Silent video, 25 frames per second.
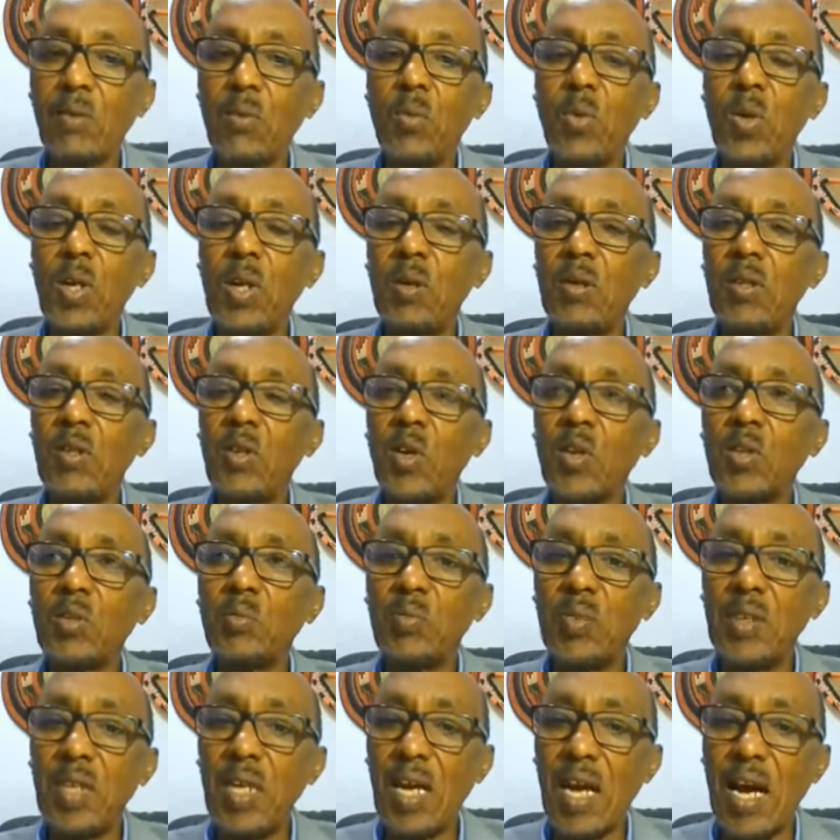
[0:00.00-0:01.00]
will
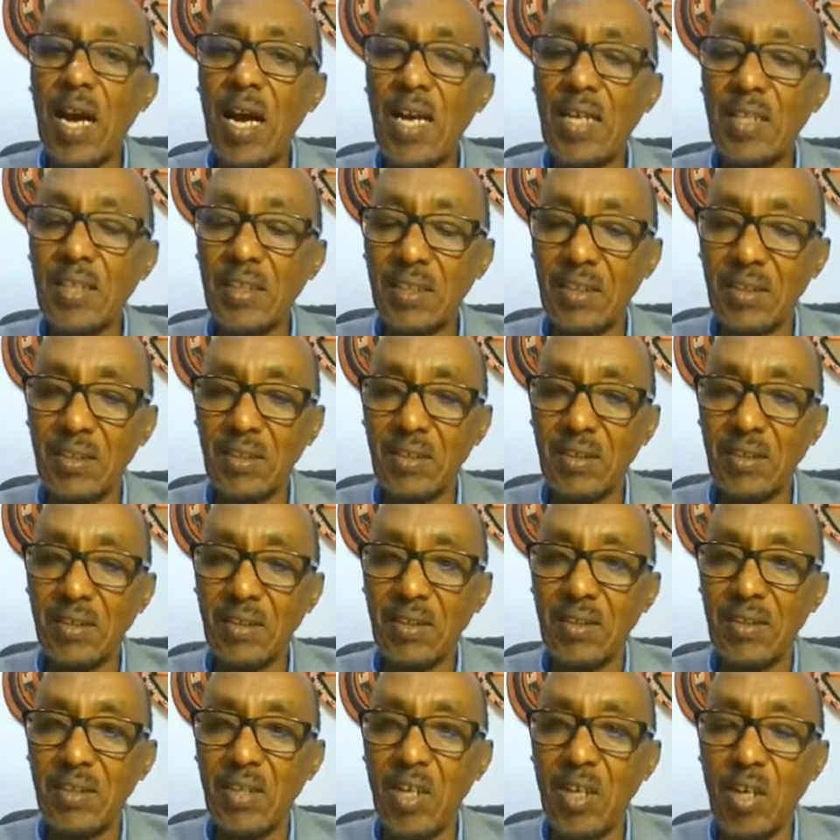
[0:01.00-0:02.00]
not be as,
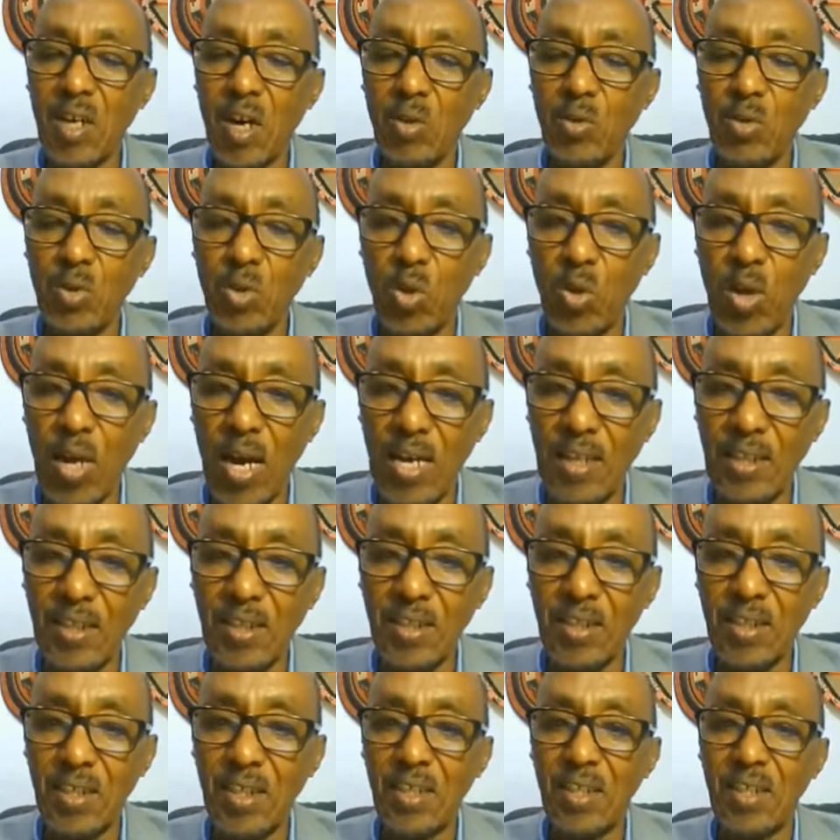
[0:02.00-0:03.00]
you know,
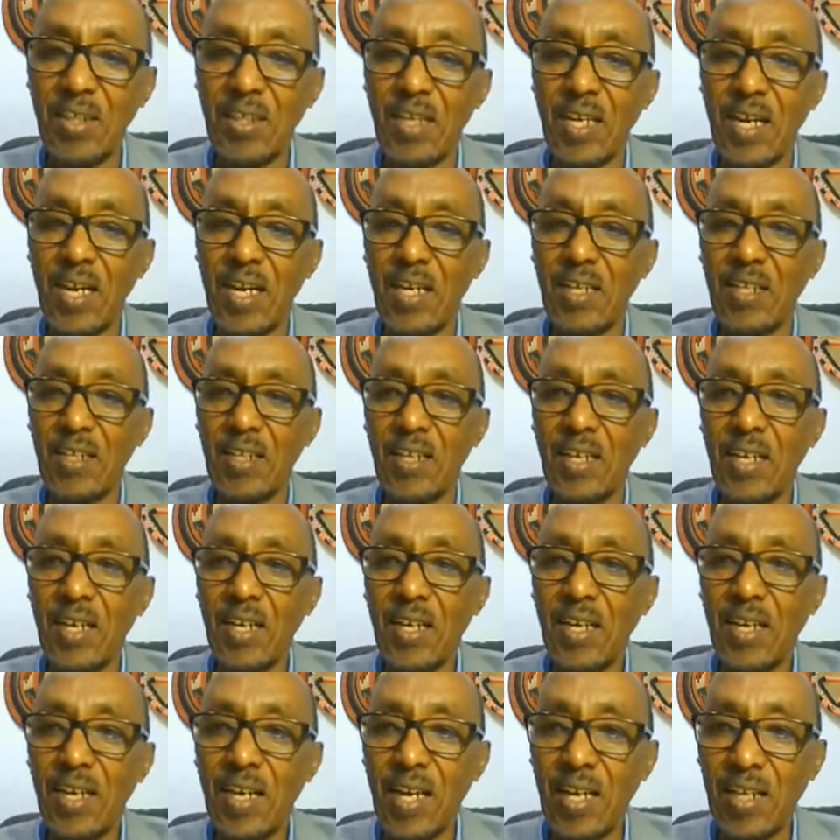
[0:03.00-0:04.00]
united and
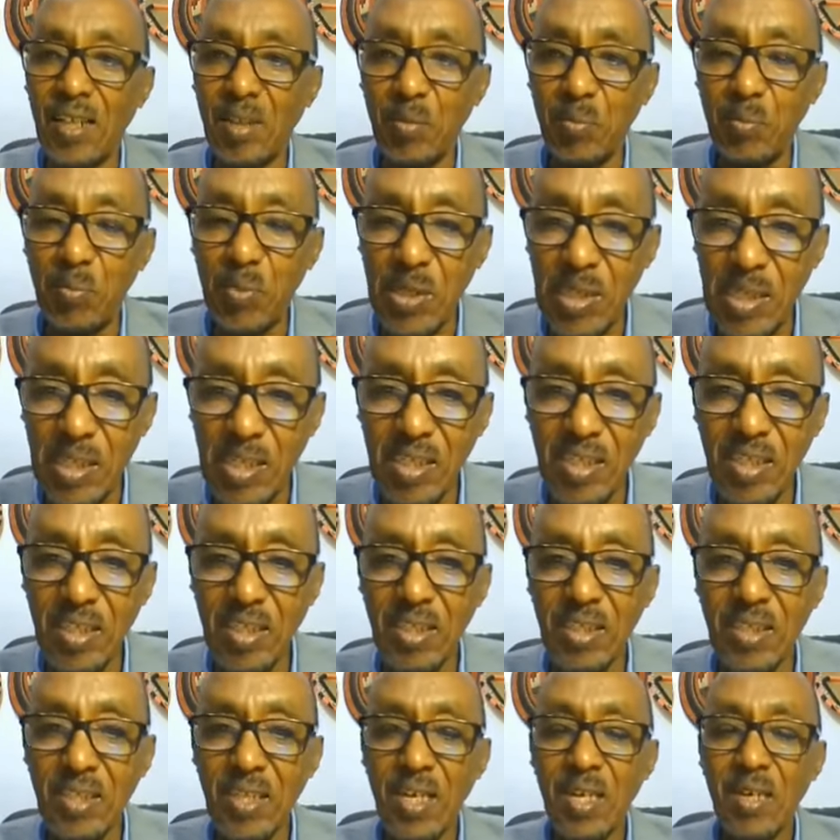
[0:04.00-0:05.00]
in
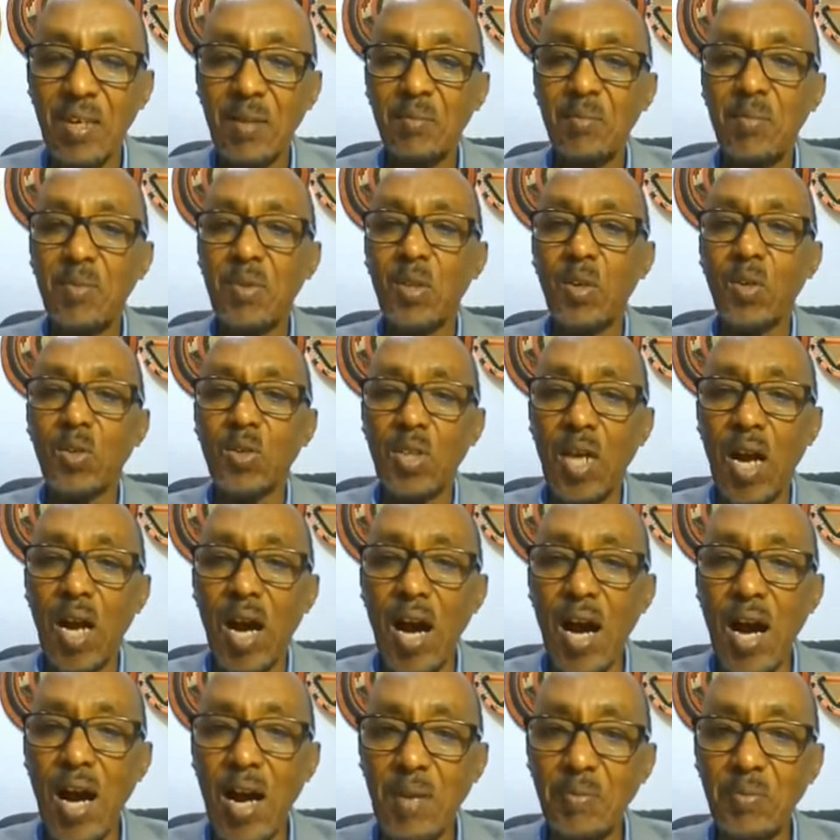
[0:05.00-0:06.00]
peace, because
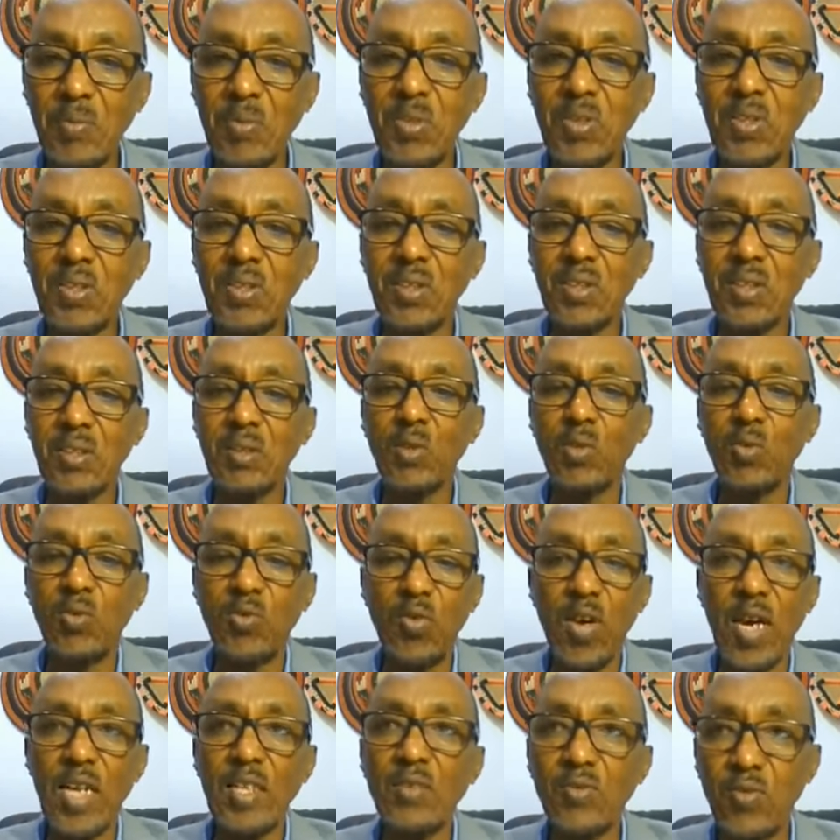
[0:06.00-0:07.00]
arms,
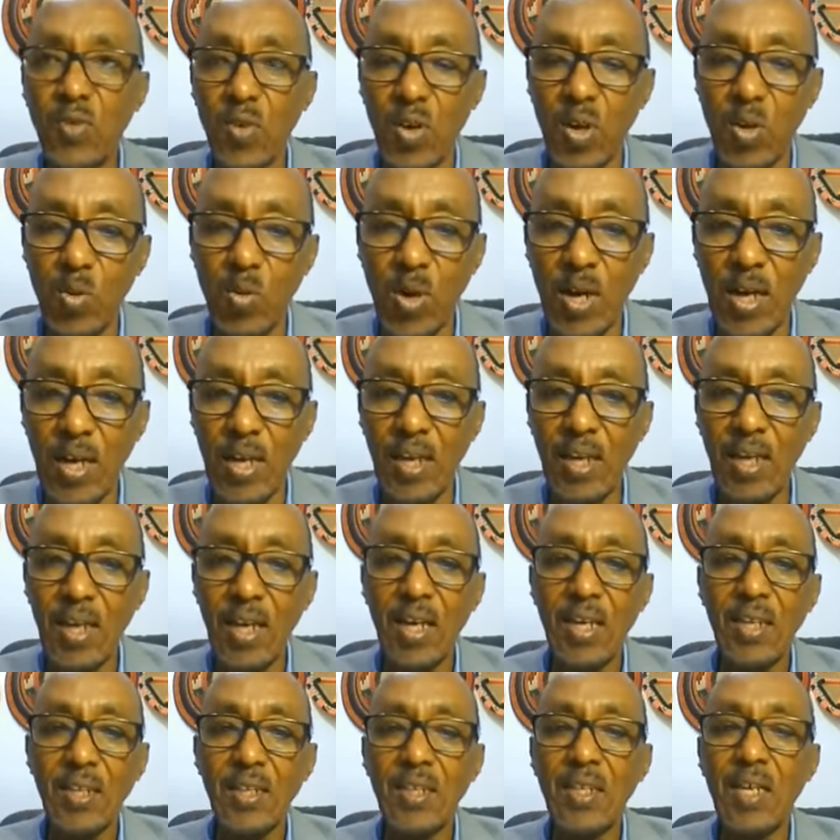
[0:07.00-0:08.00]
you fight for a
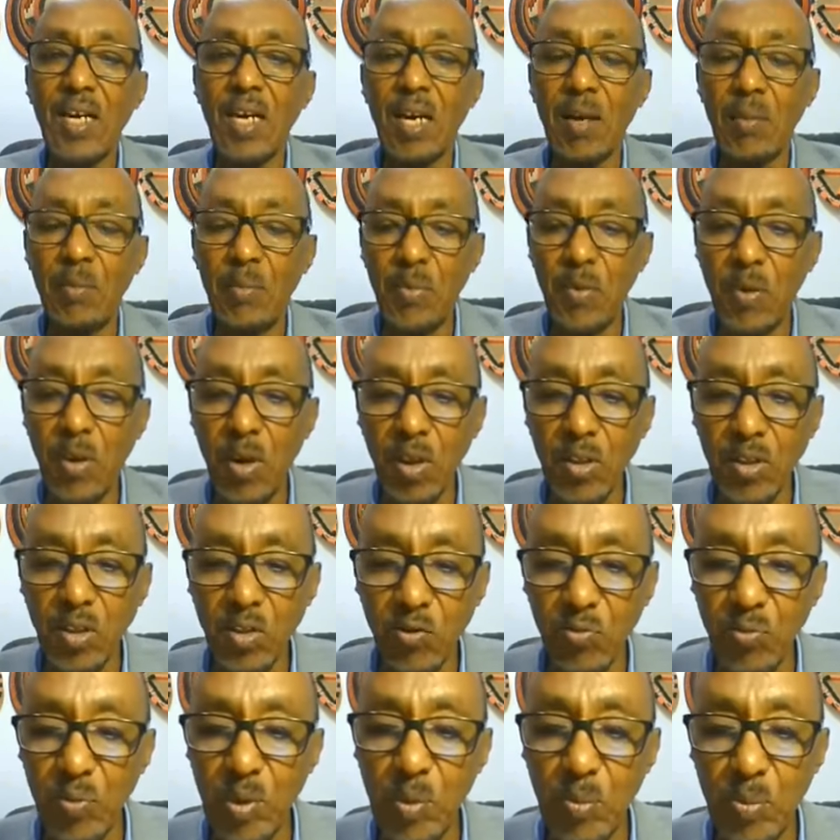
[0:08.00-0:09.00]
while, there are
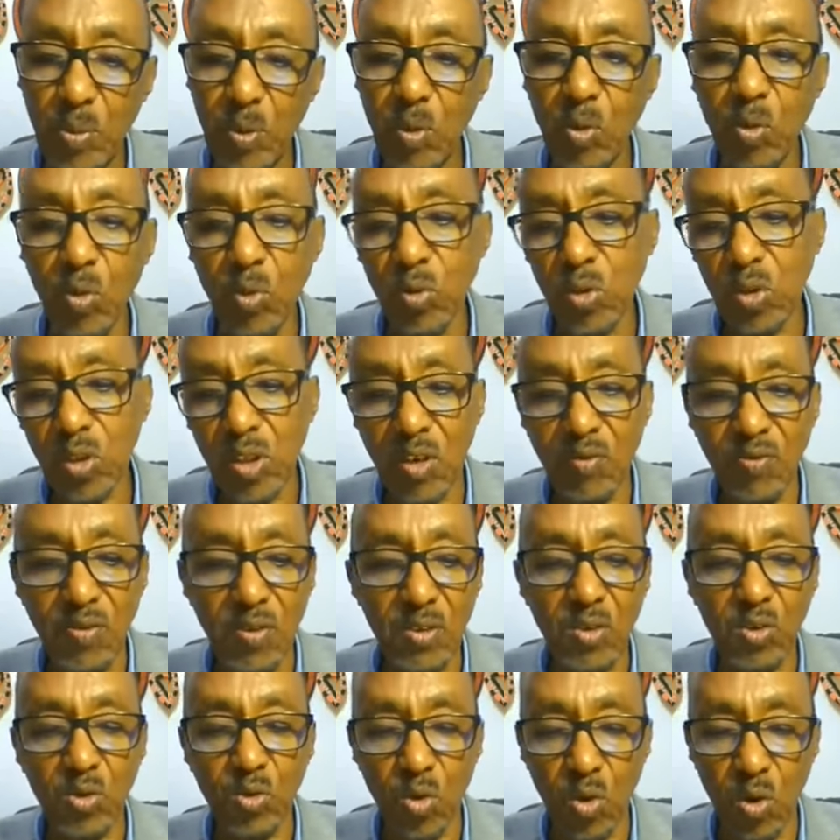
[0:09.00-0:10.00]
lots of people who
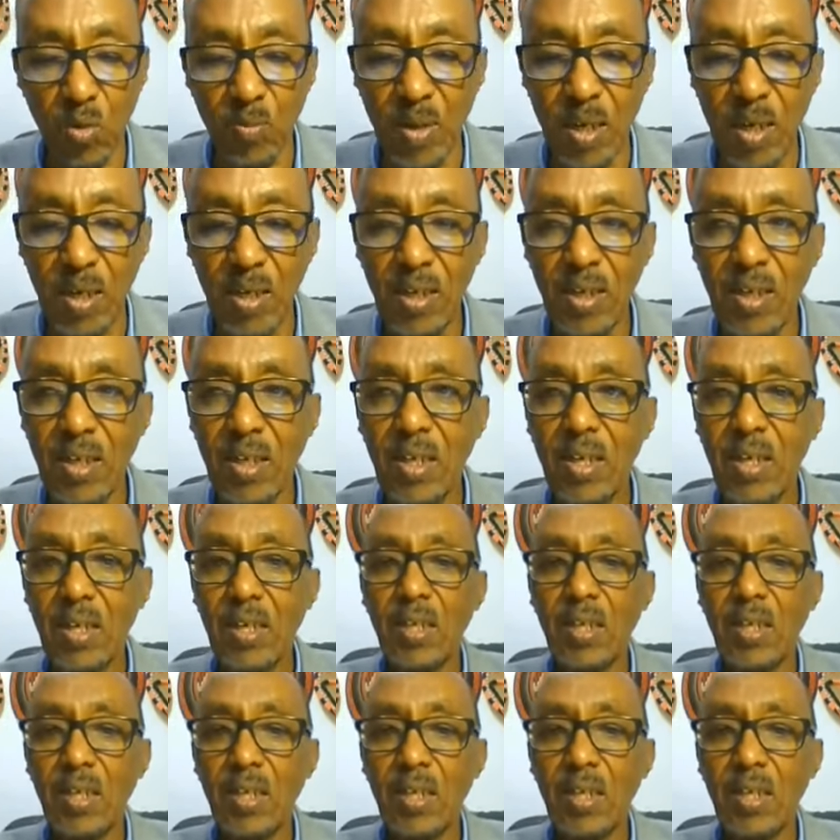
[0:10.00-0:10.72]
suffer trauma,